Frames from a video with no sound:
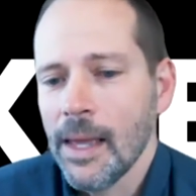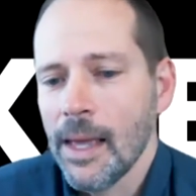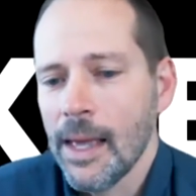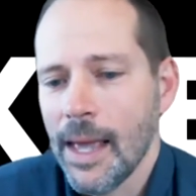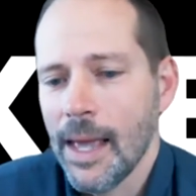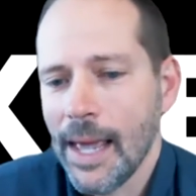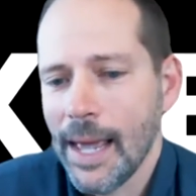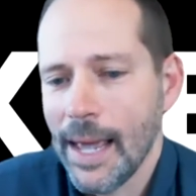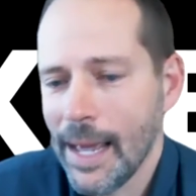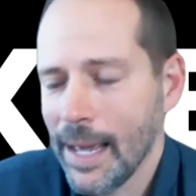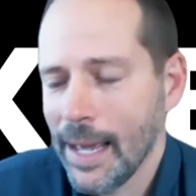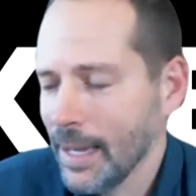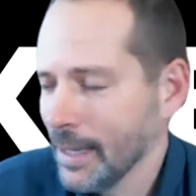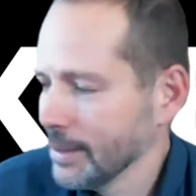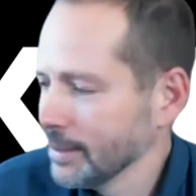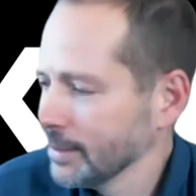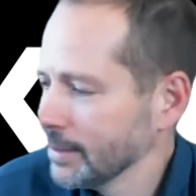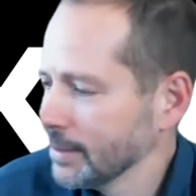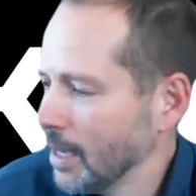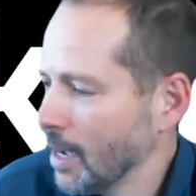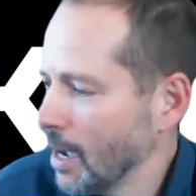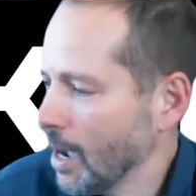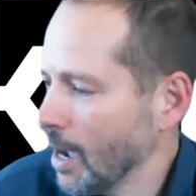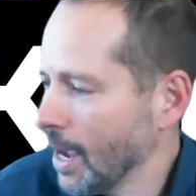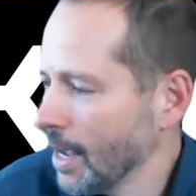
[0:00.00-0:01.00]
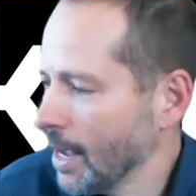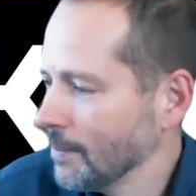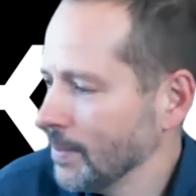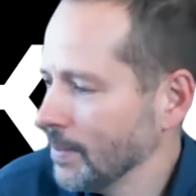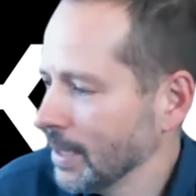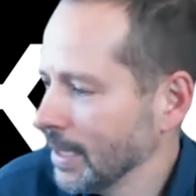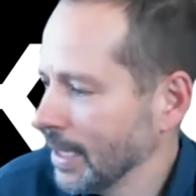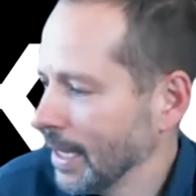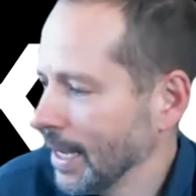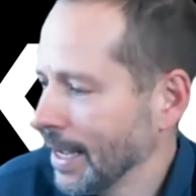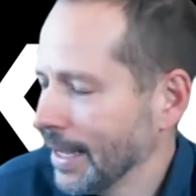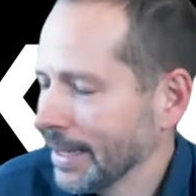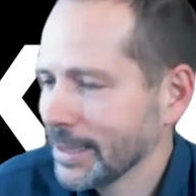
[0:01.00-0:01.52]
And I
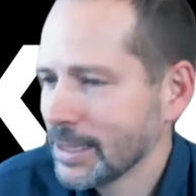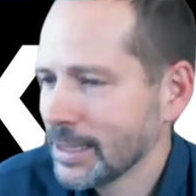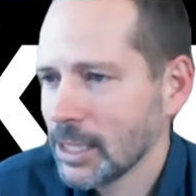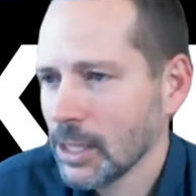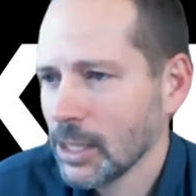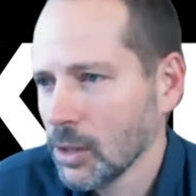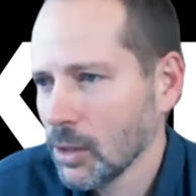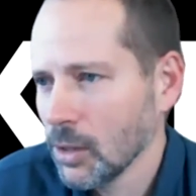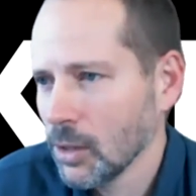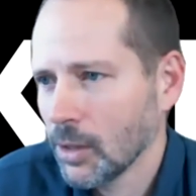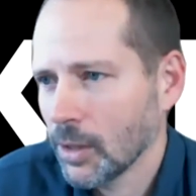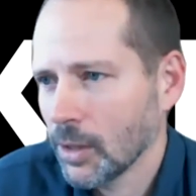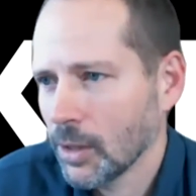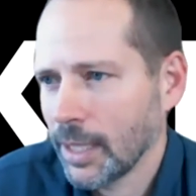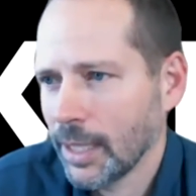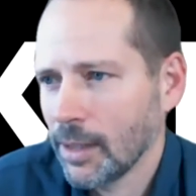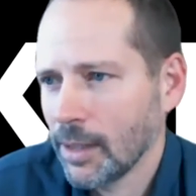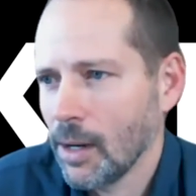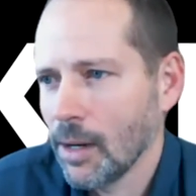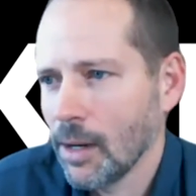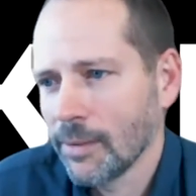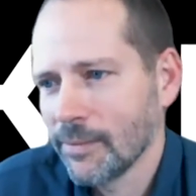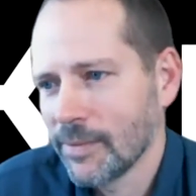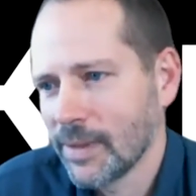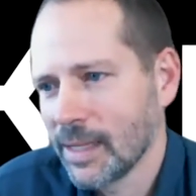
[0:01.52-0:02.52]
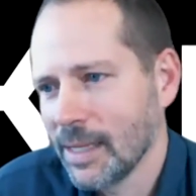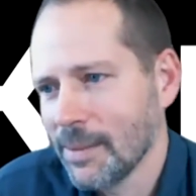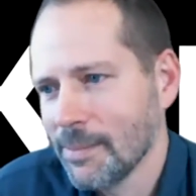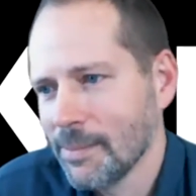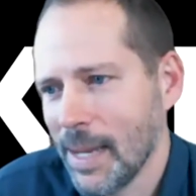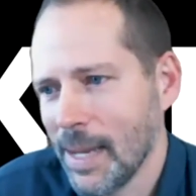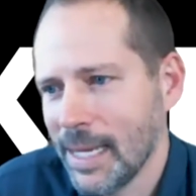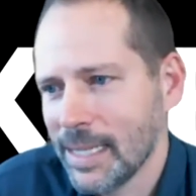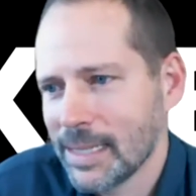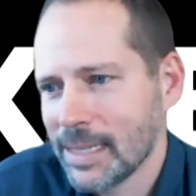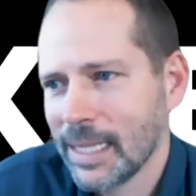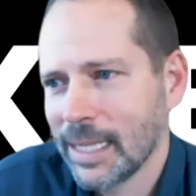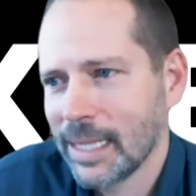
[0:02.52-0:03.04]
began to look at all of the
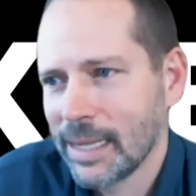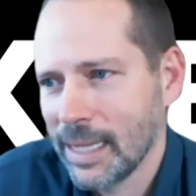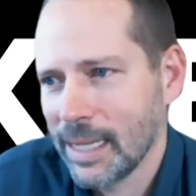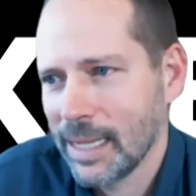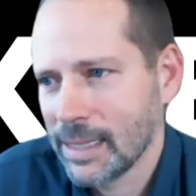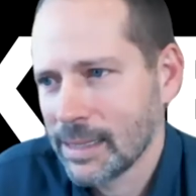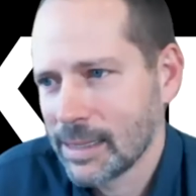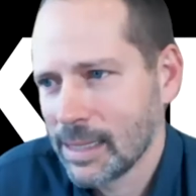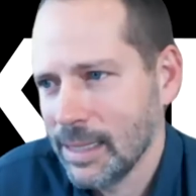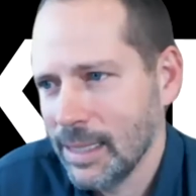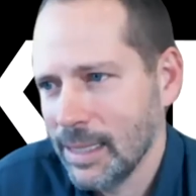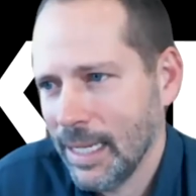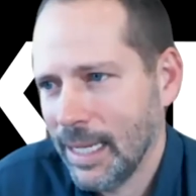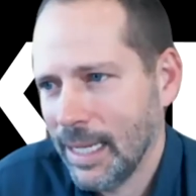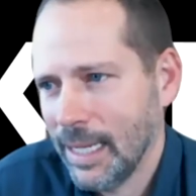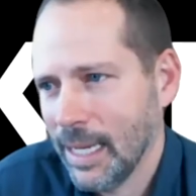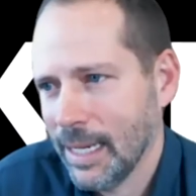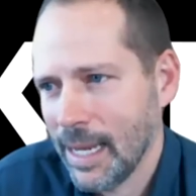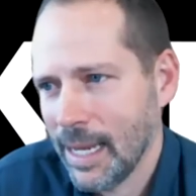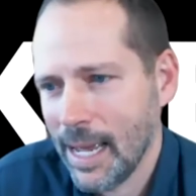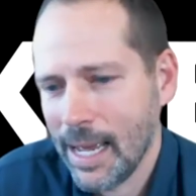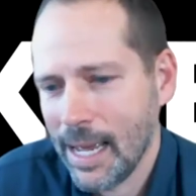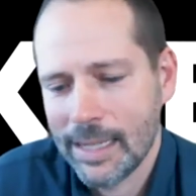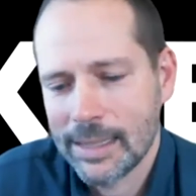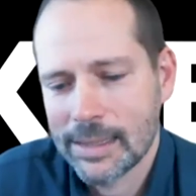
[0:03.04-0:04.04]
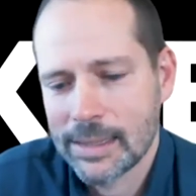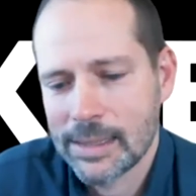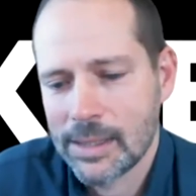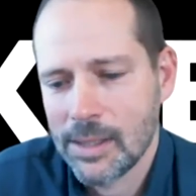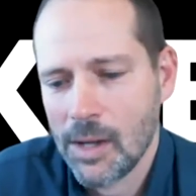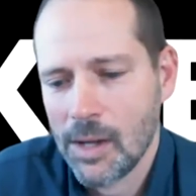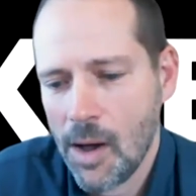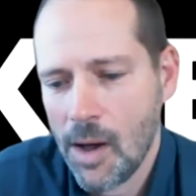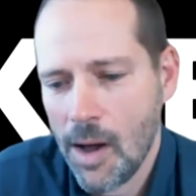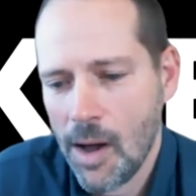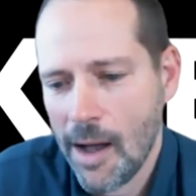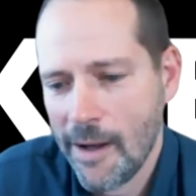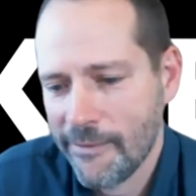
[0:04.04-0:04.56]
amazing things that Nikken has to
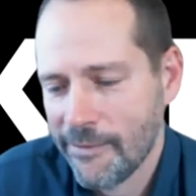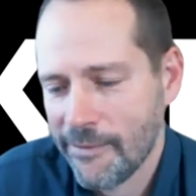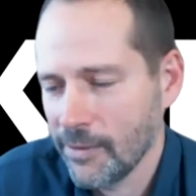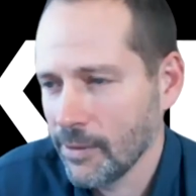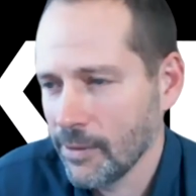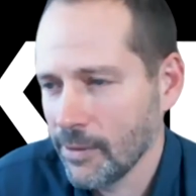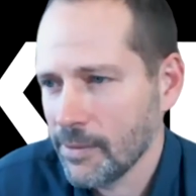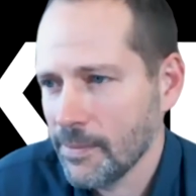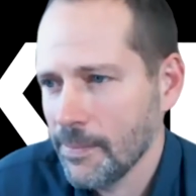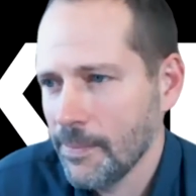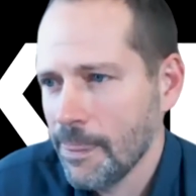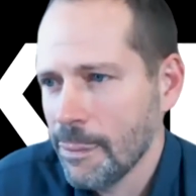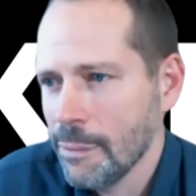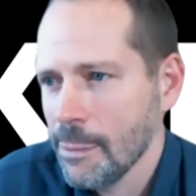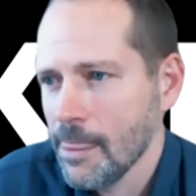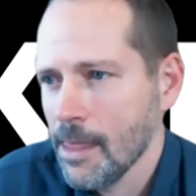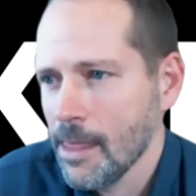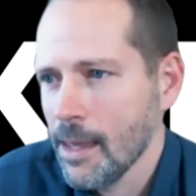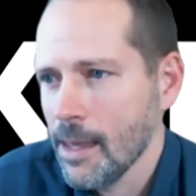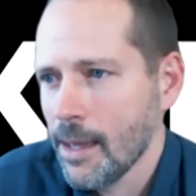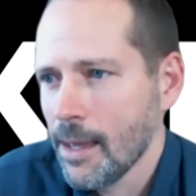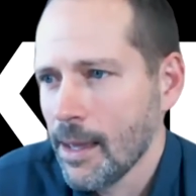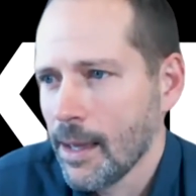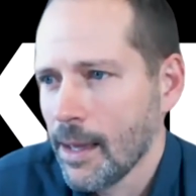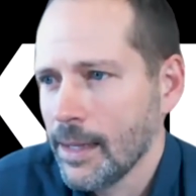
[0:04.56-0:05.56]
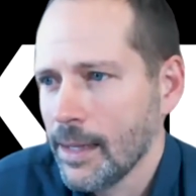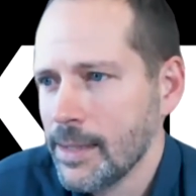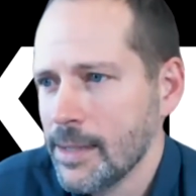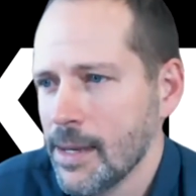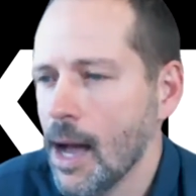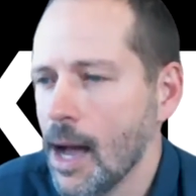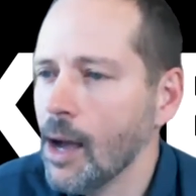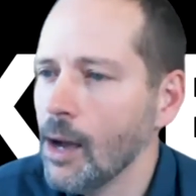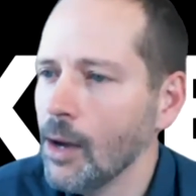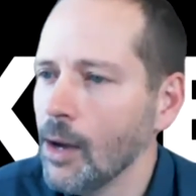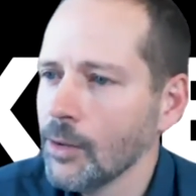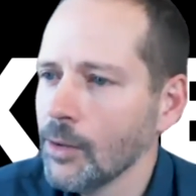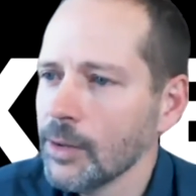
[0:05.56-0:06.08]
offer,
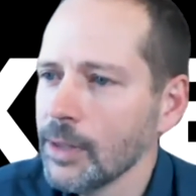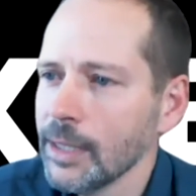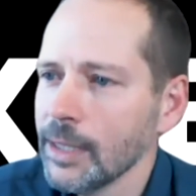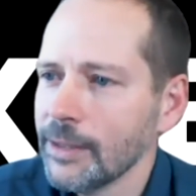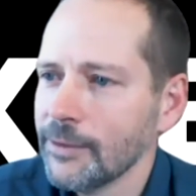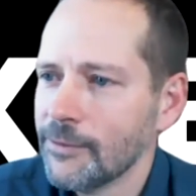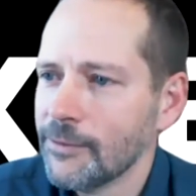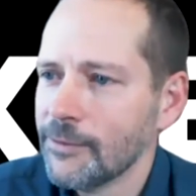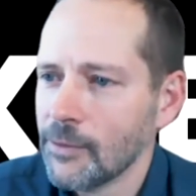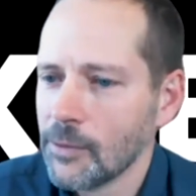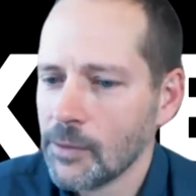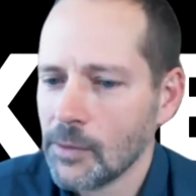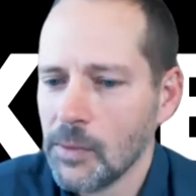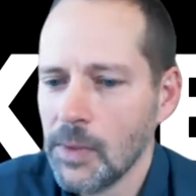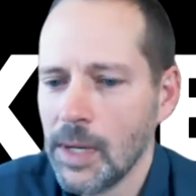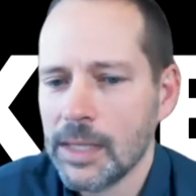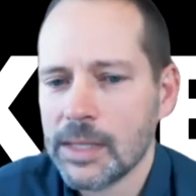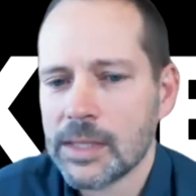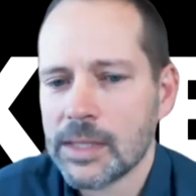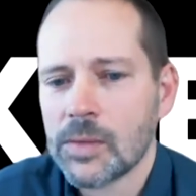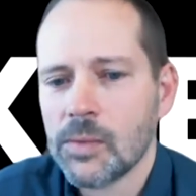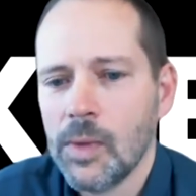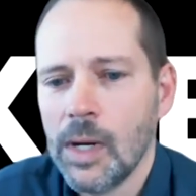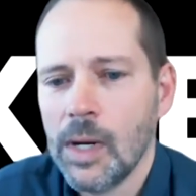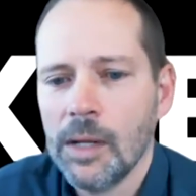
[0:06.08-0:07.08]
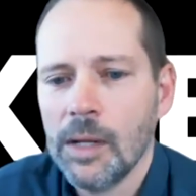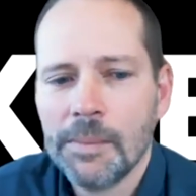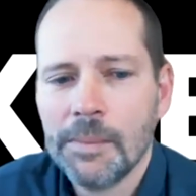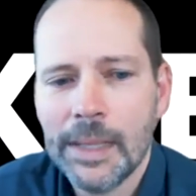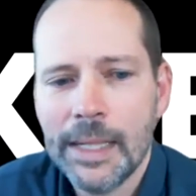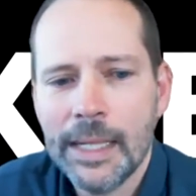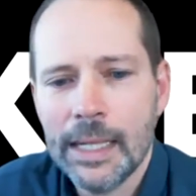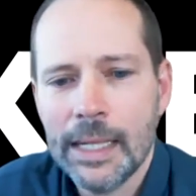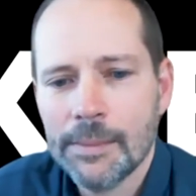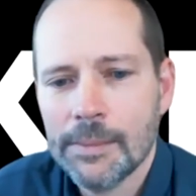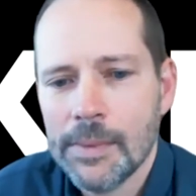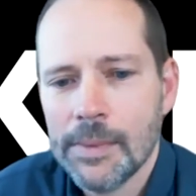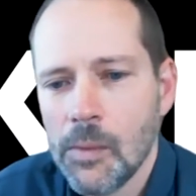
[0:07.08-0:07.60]
not only for one's
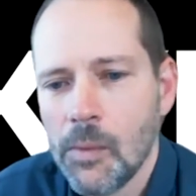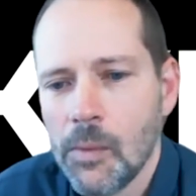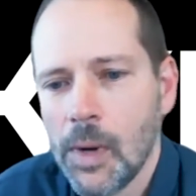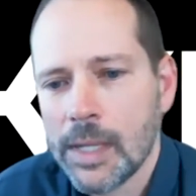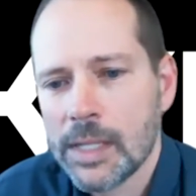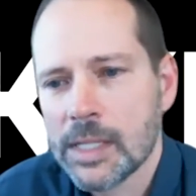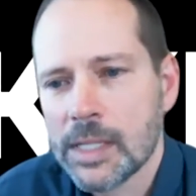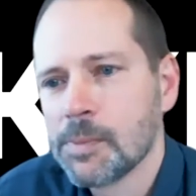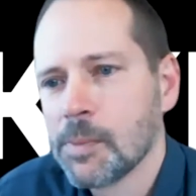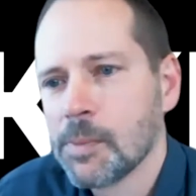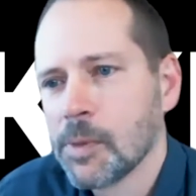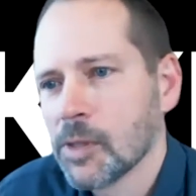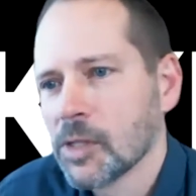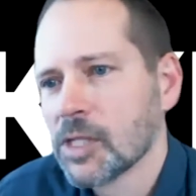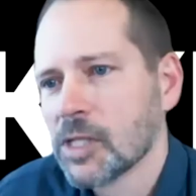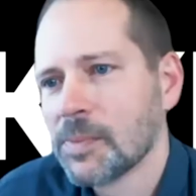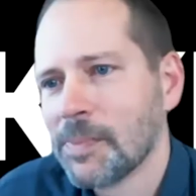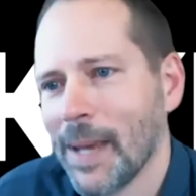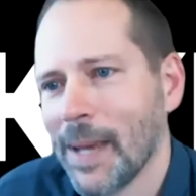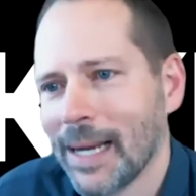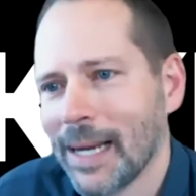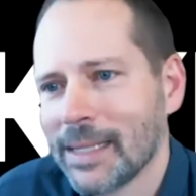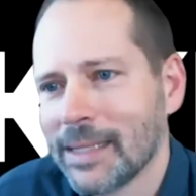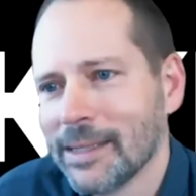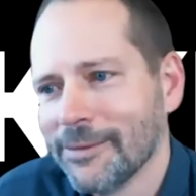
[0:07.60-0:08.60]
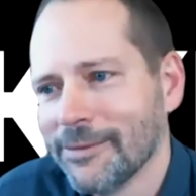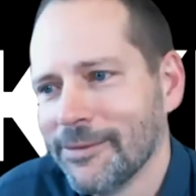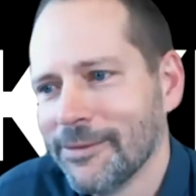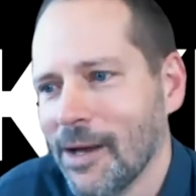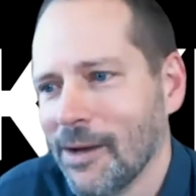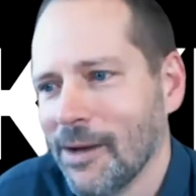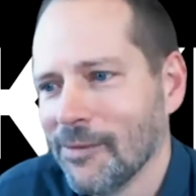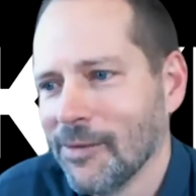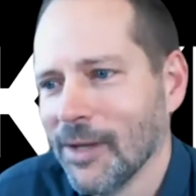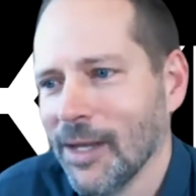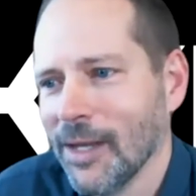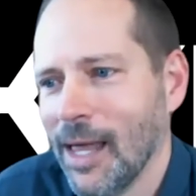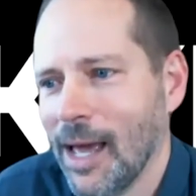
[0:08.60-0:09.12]
well-being, but one's perspective
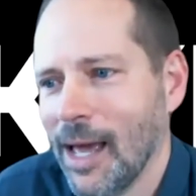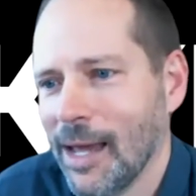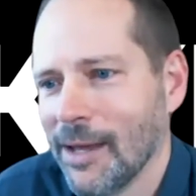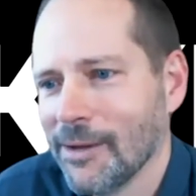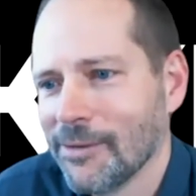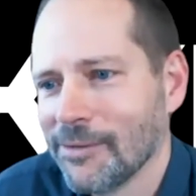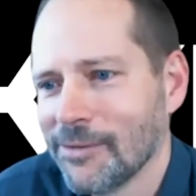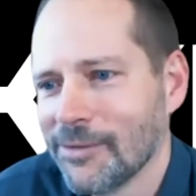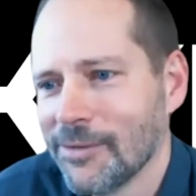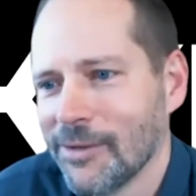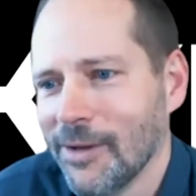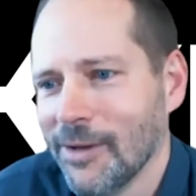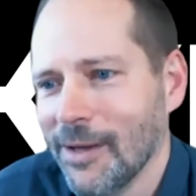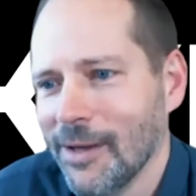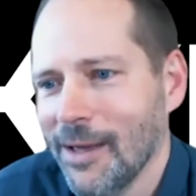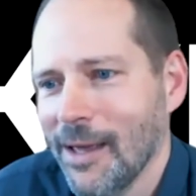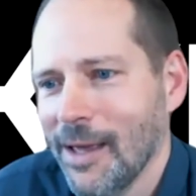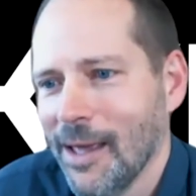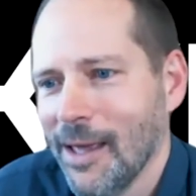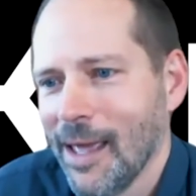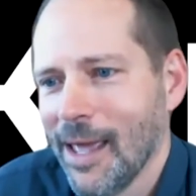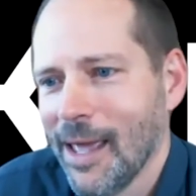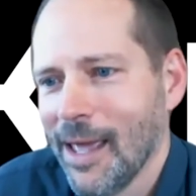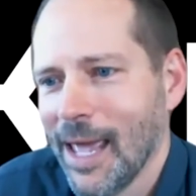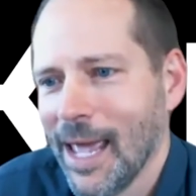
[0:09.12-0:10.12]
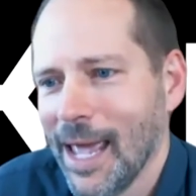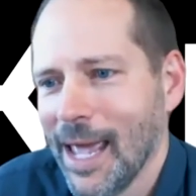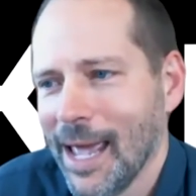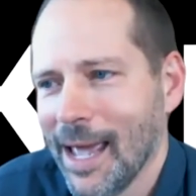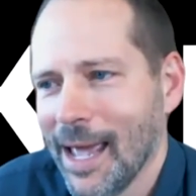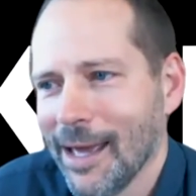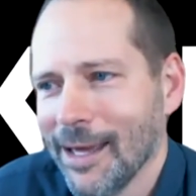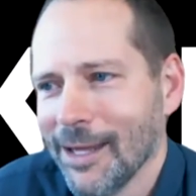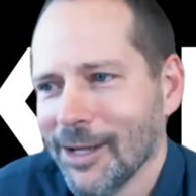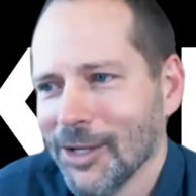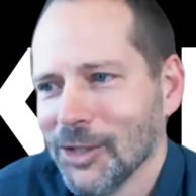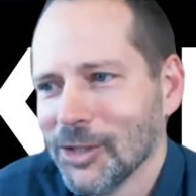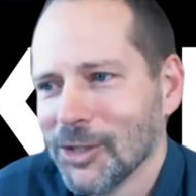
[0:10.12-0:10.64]
of life
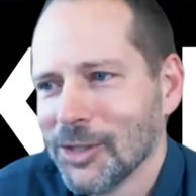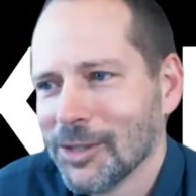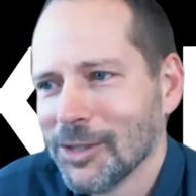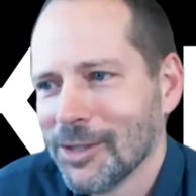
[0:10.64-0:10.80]
and